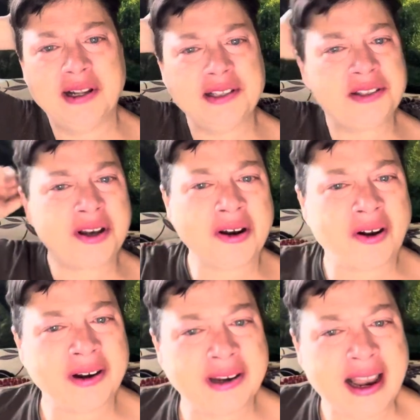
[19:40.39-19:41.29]
It's not a
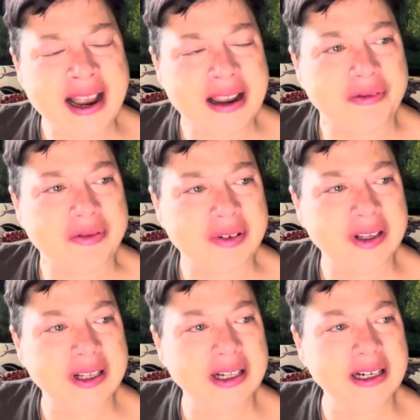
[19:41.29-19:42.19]
hard life.
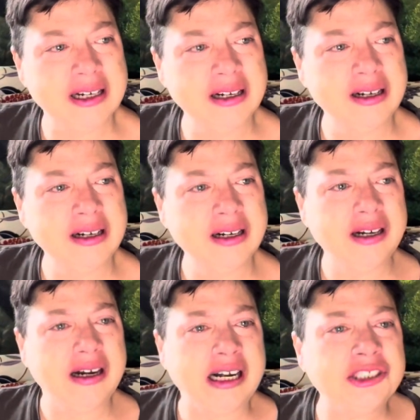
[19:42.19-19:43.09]

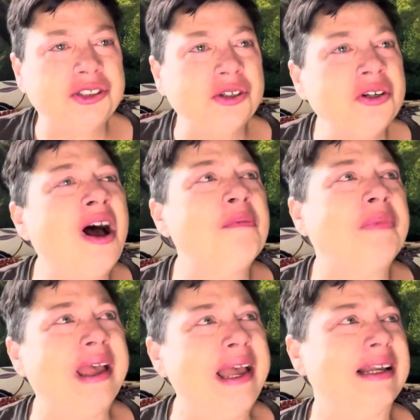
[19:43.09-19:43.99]
I should not
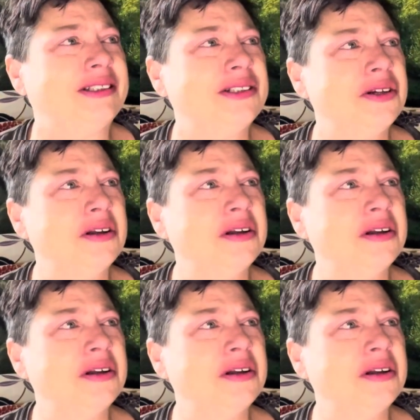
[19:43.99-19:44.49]
bitch.